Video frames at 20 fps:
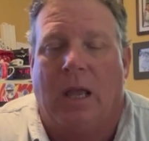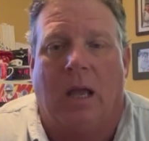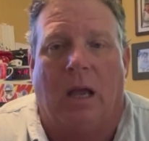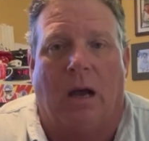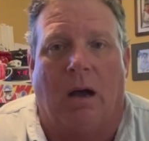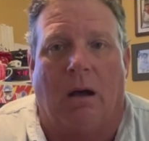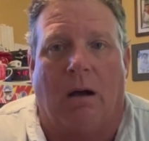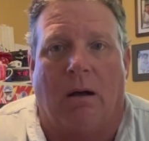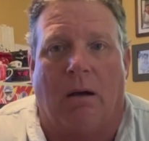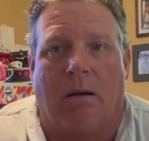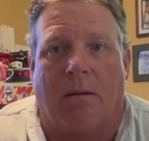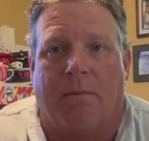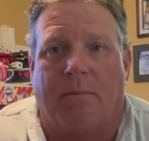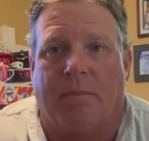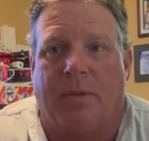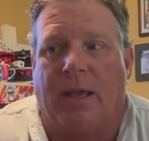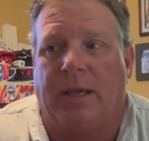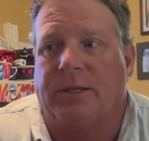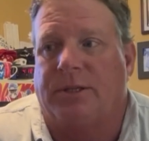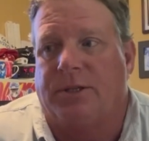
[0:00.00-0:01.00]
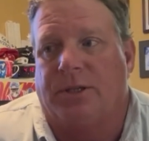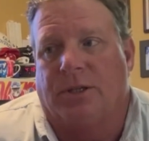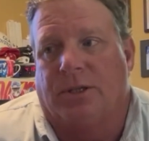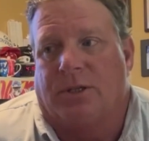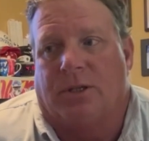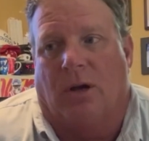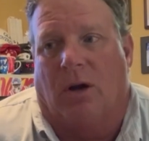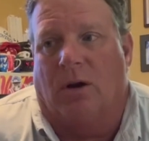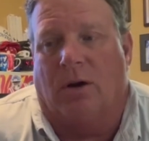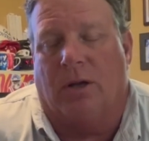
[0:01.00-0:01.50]
It's
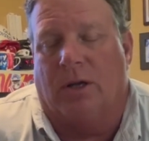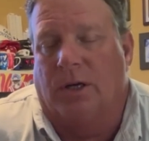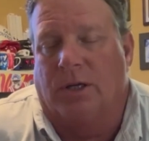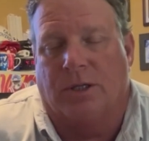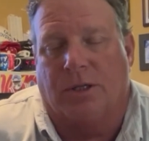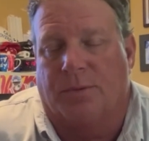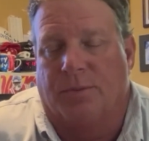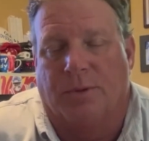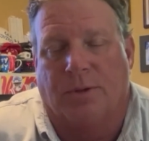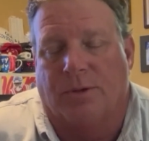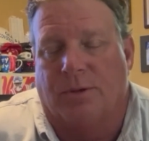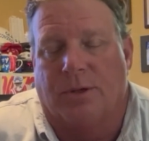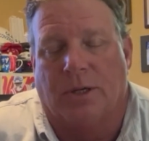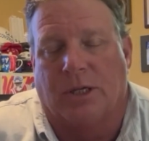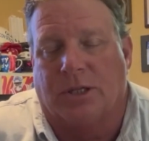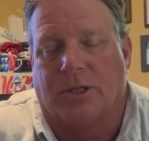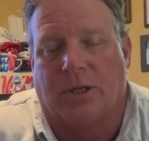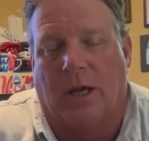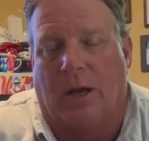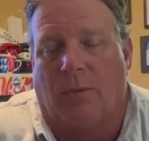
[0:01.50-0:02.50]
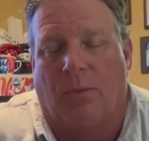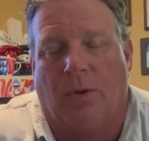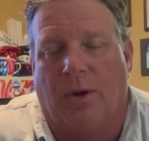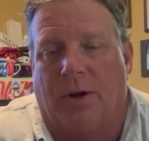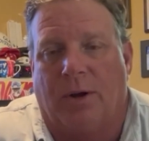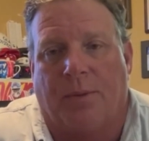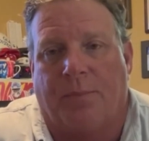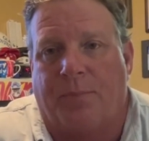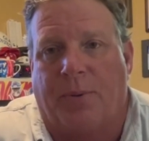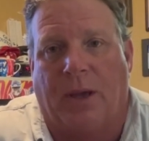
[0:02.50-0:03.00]
just our customers are just not
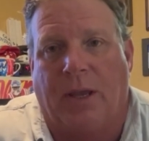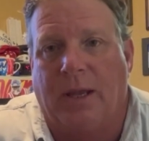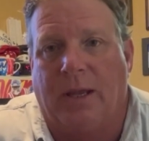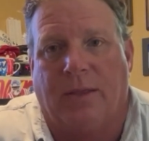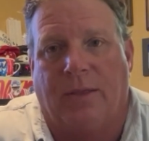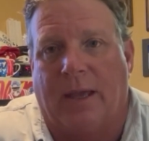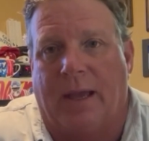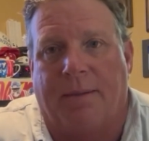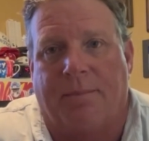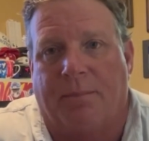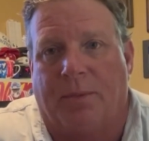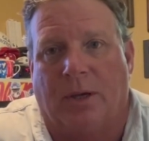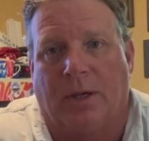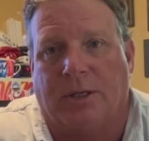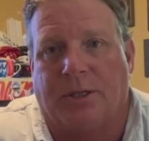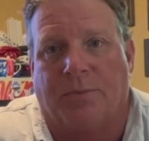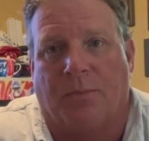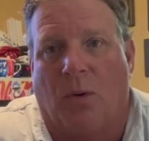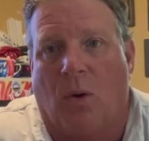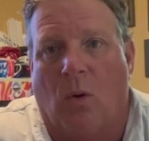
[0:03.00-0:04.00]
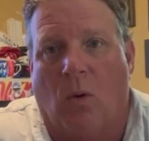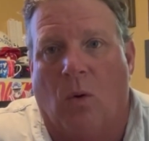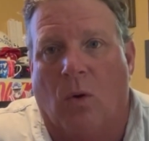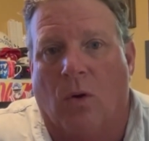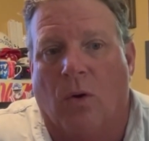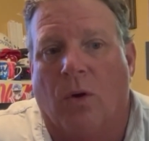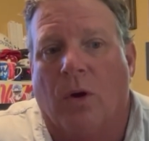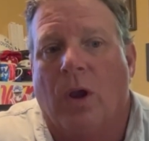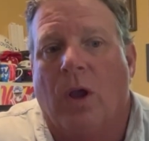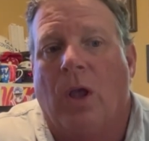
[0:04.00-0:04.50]
willing to pay that much
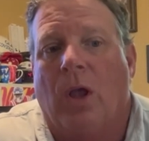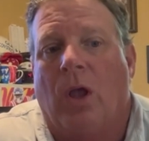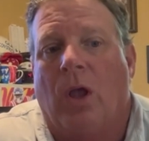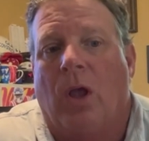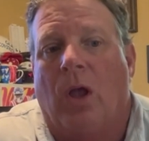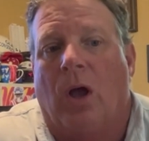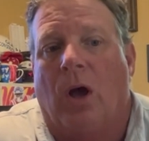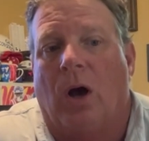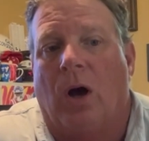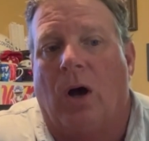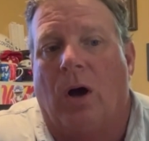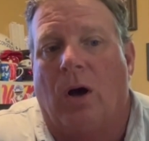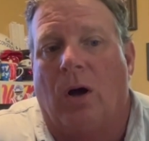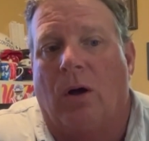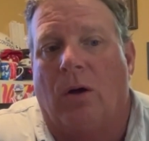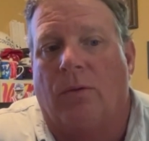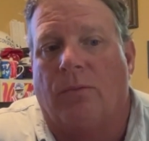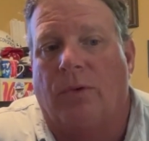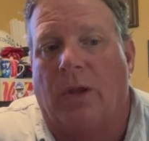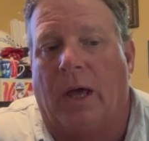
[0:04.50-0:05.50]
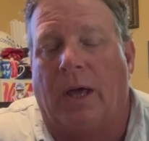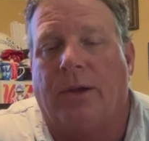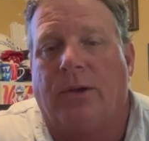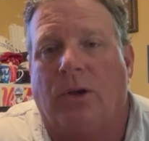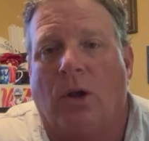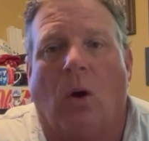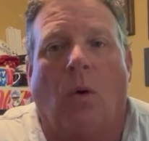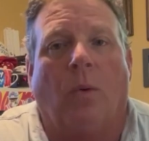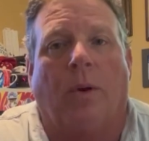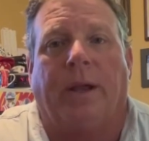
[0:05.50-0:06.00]
more, not
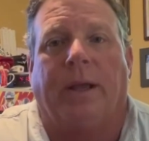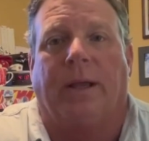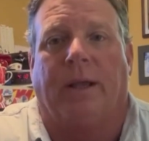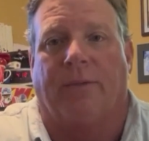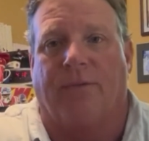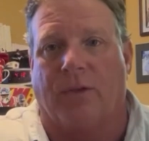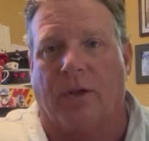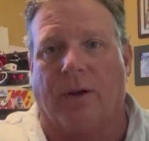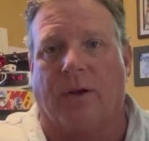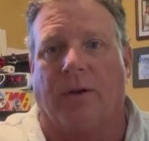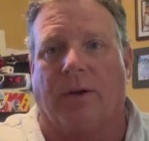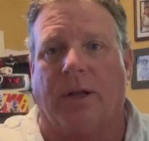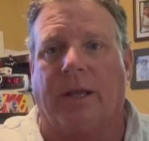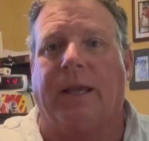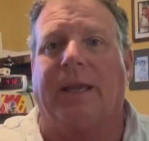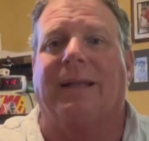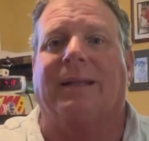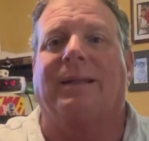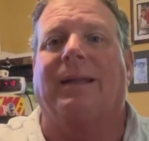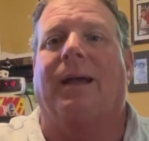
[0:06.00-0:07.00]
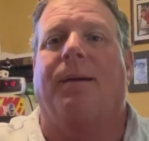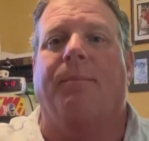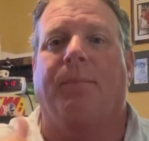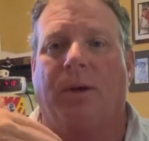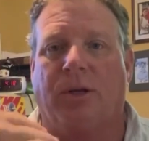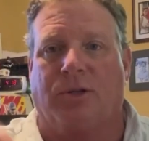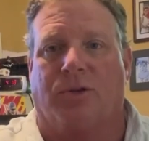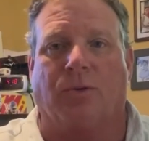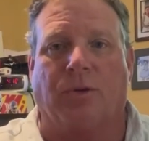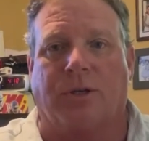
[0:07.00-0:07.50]
knowing if they're going to get that
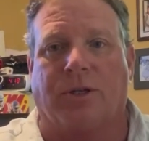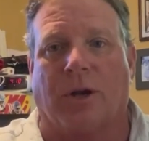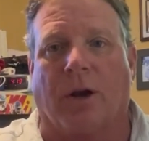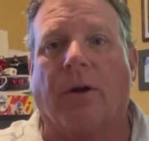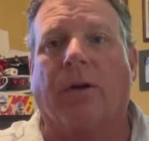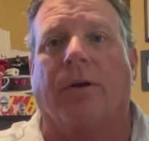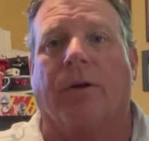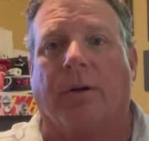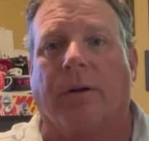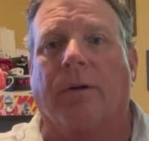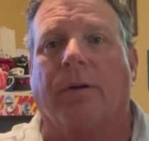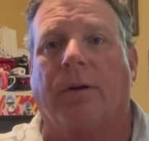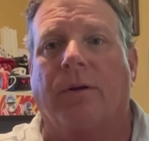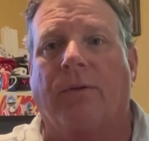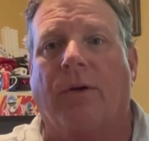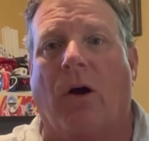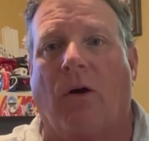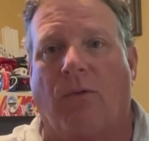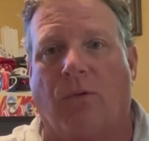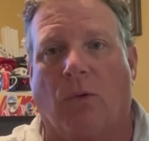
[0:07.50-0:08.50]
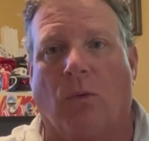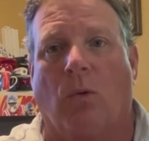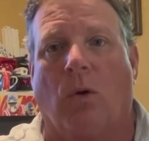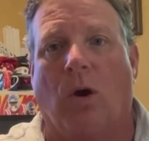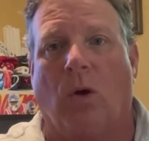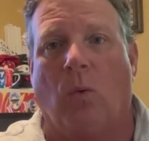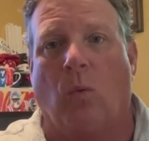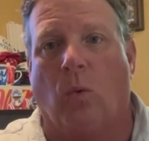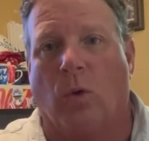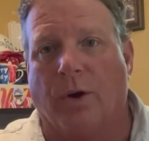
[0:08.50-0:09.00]
much return over
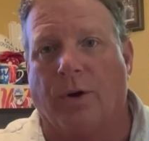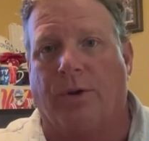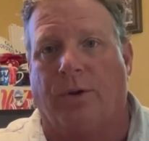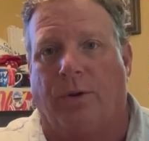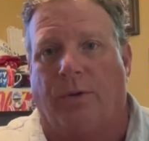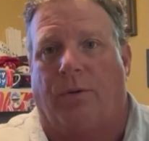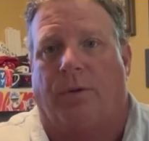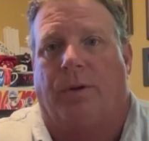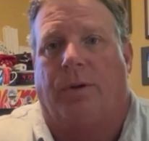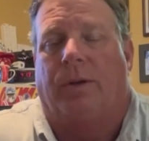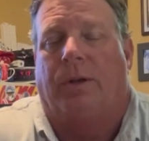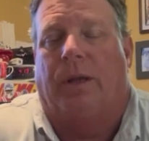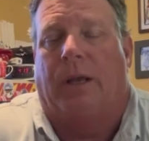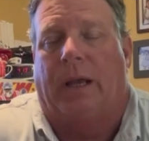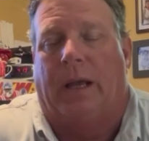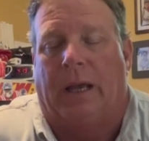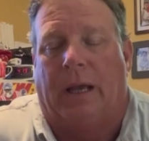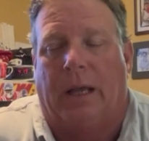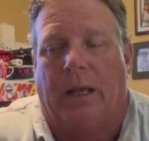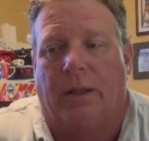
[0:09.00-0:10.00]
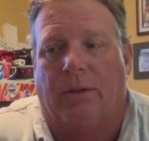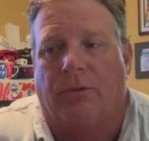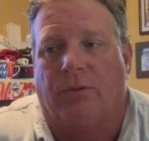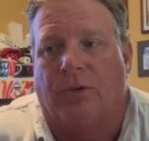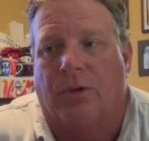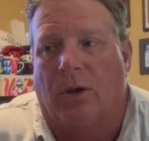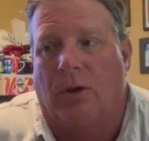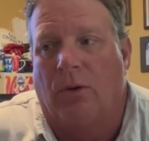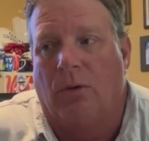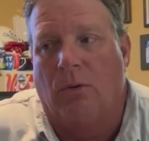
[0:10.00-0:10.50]
what we're doing. And
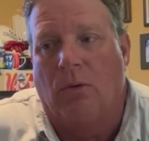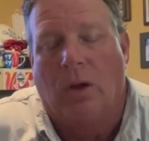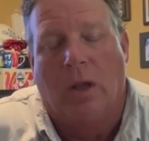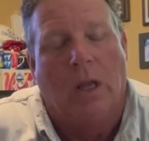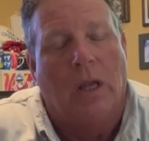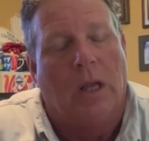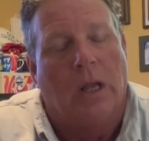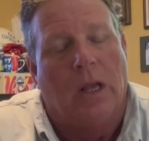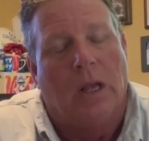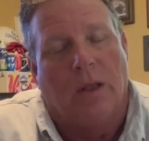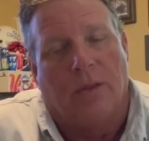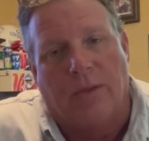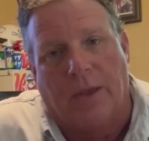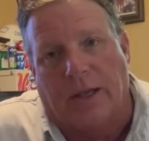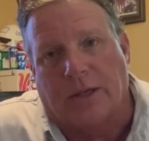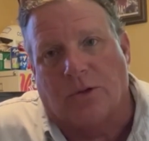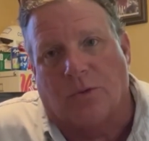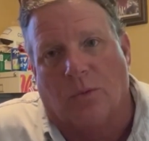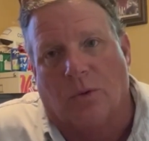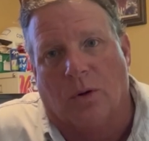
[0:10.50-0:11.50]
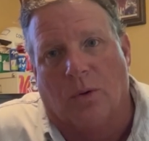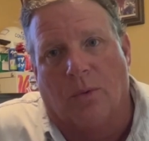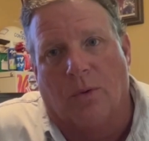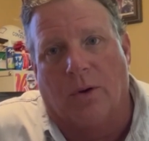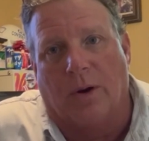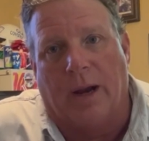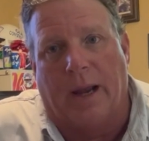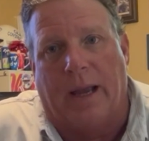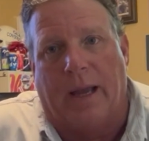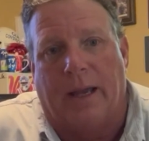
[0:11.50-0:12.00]
so that's where
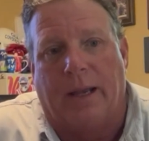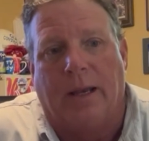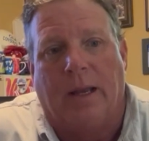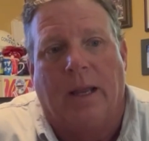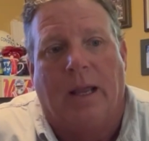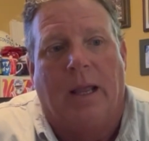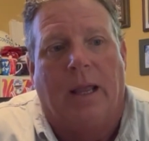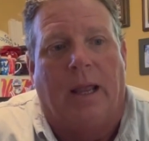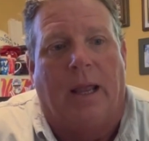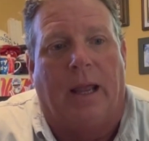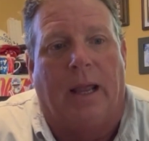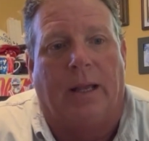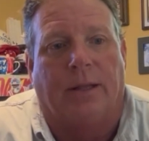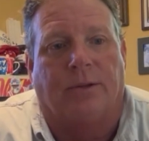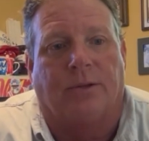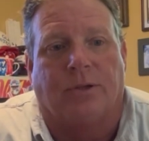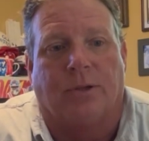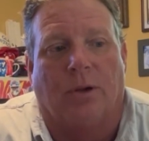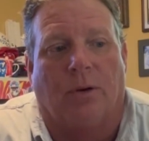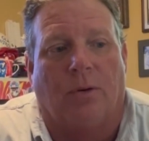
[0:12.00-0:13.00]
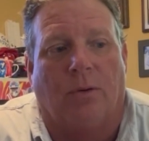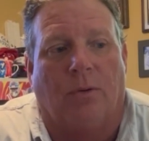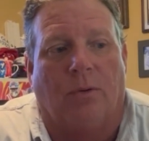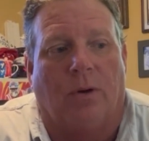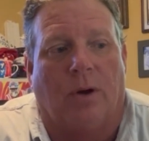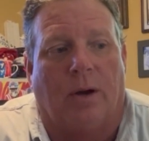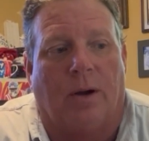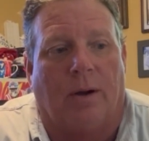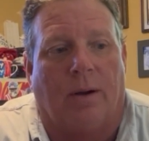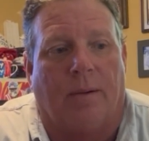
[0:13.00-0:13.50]
we're at. And
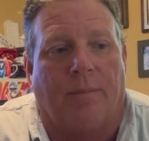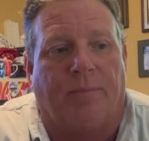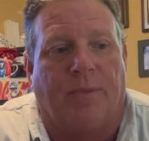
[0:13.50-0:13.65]
so